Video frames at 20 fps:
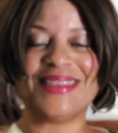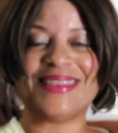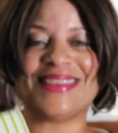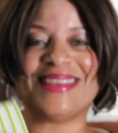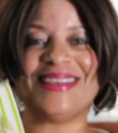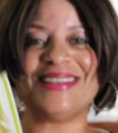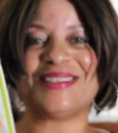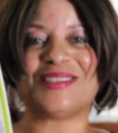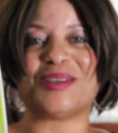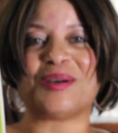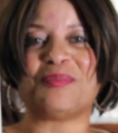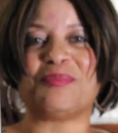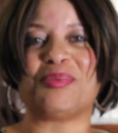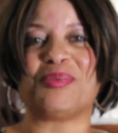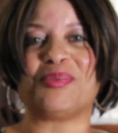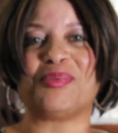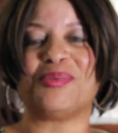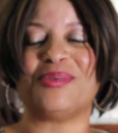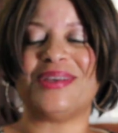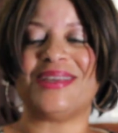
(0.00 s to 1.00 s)
These are
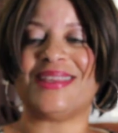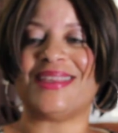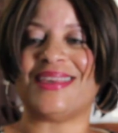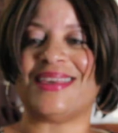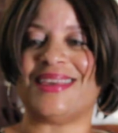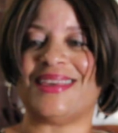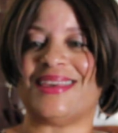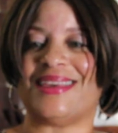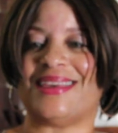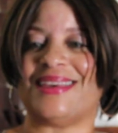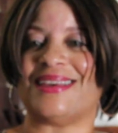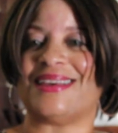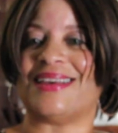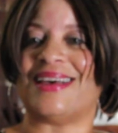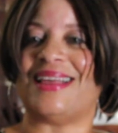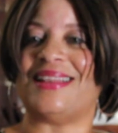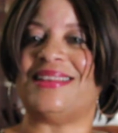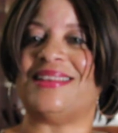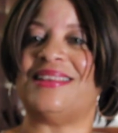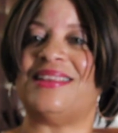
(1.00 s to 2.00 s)
pretty.
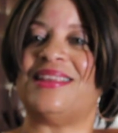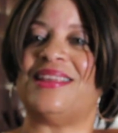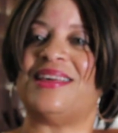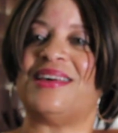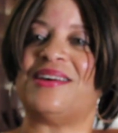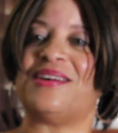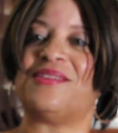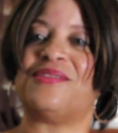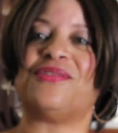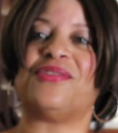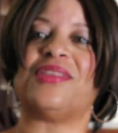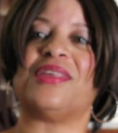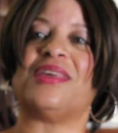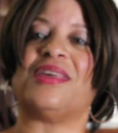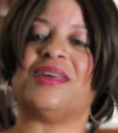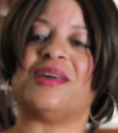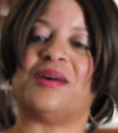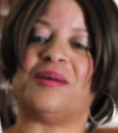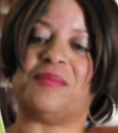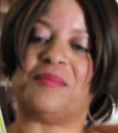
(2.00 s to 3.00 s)
I love
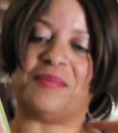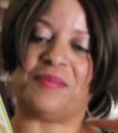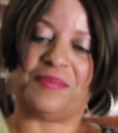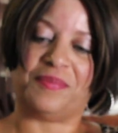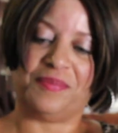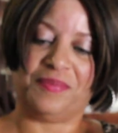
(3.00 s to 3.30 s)
them.